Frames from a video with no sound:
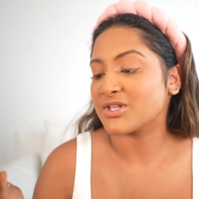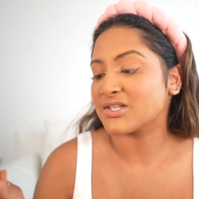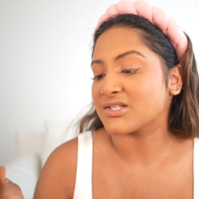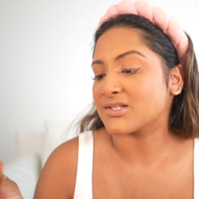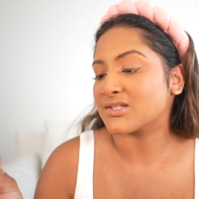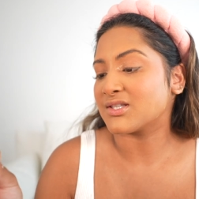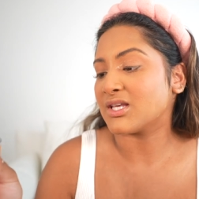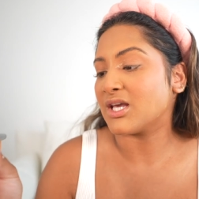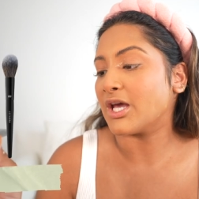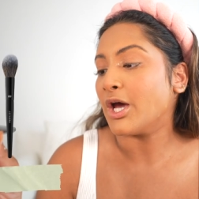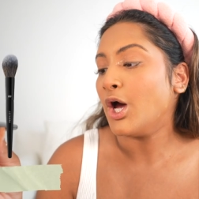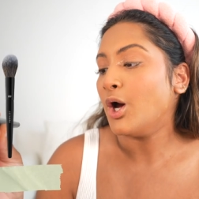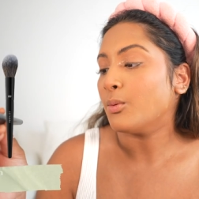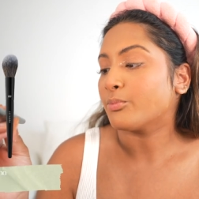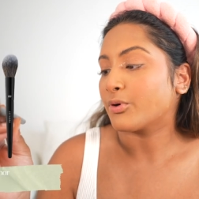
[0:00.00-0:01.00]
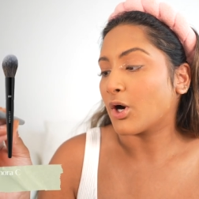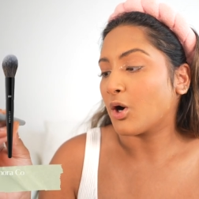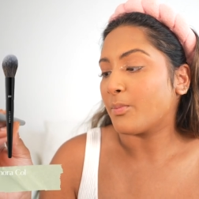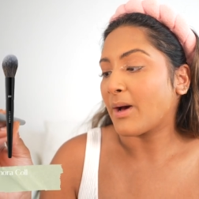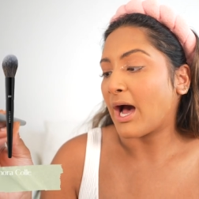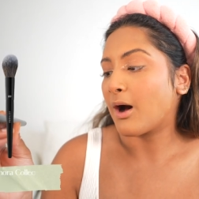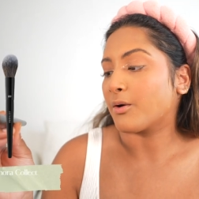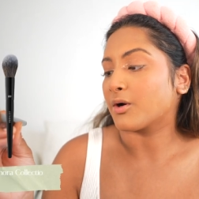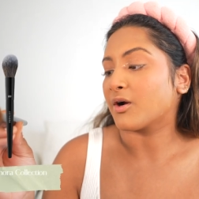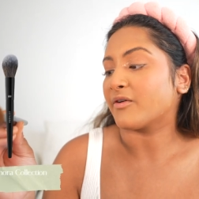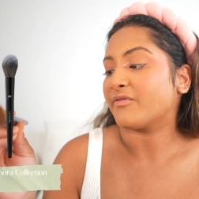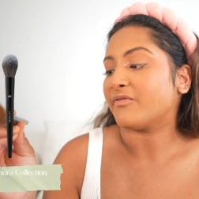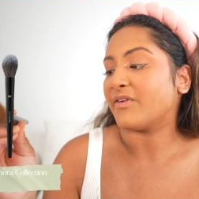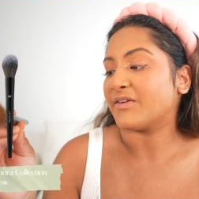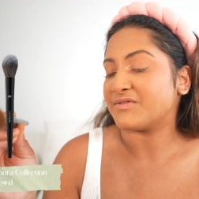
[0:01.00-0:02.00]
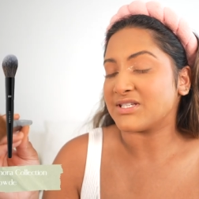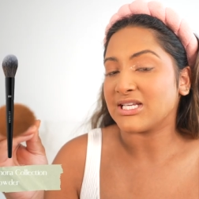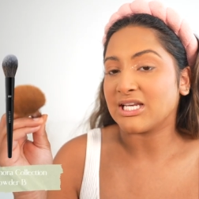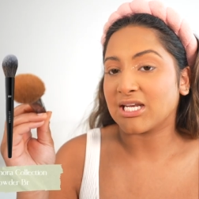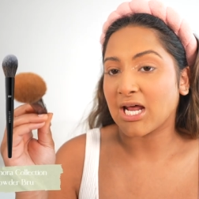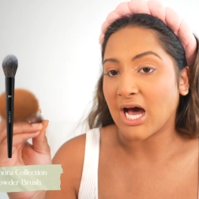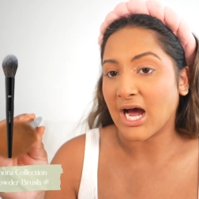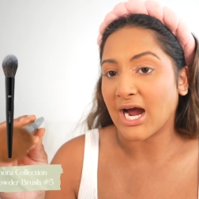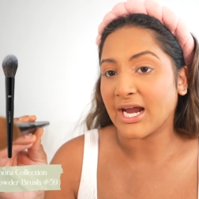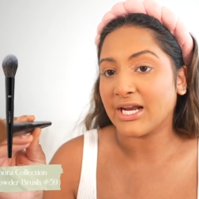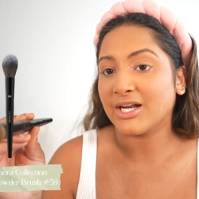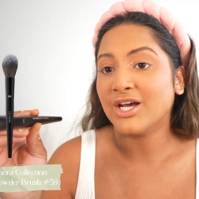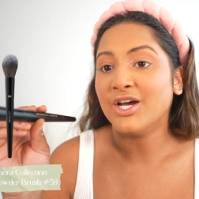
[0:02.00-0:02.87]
This is the Pro Powder fifty-nine,